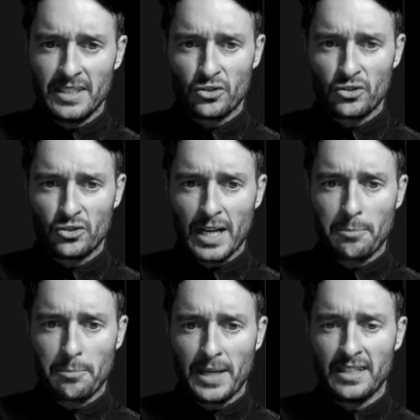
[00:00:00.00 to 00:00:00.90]
this
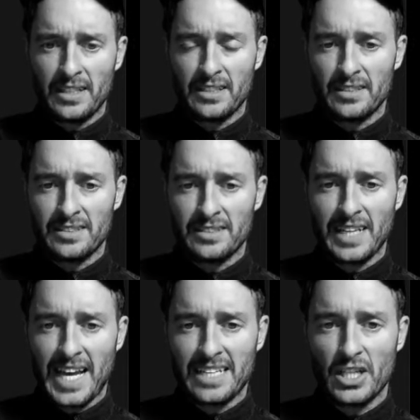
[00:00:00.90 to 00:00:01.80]
dry pen, this
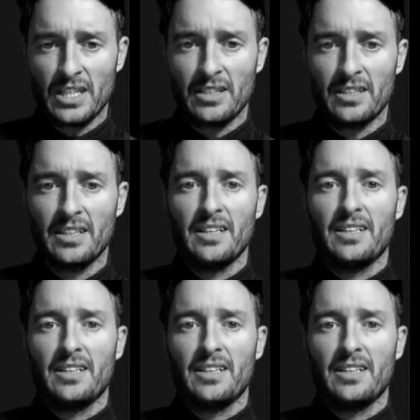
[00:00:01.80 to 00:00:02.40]
etching,